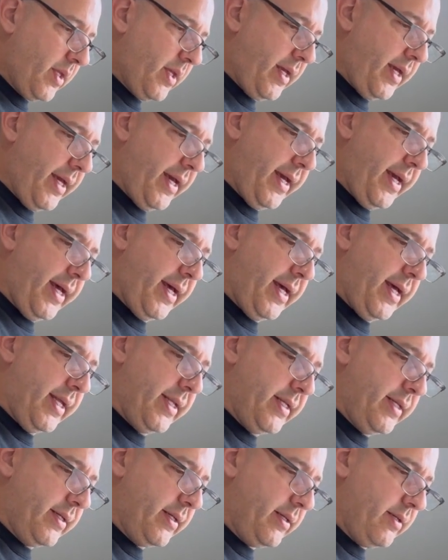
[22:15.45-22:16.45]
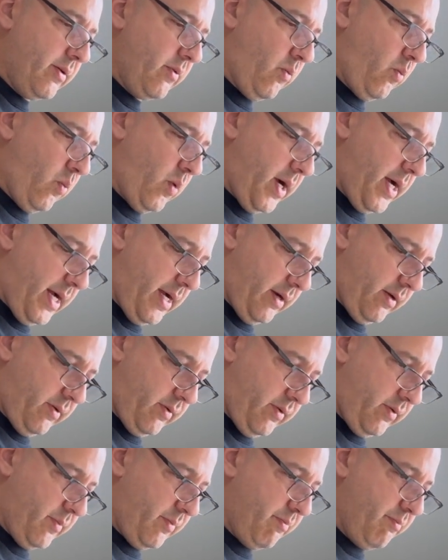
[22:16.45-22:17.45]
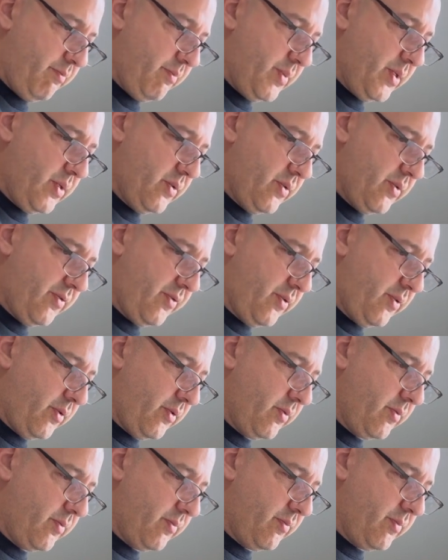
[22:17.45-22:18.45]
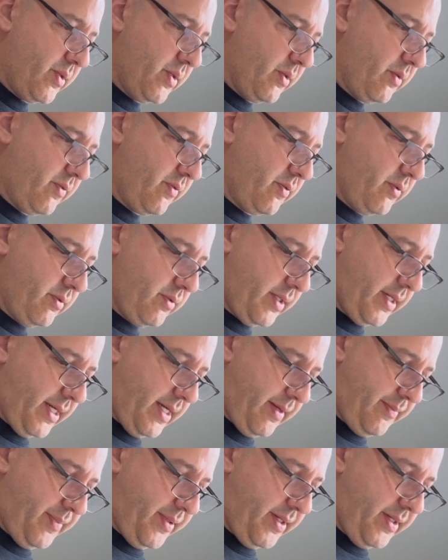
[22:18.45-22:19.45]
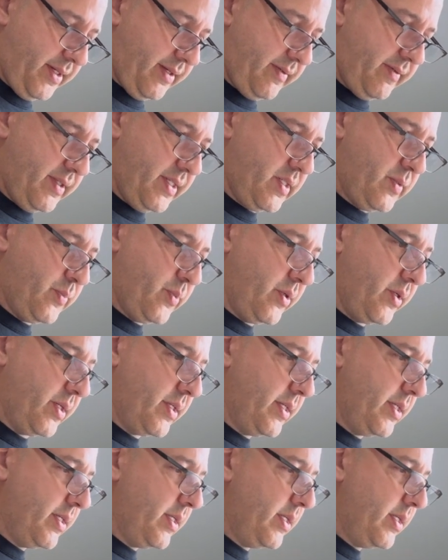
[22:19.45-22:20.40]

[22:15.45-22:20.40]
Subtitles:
and wow, beautiful, beautiful copy of this book.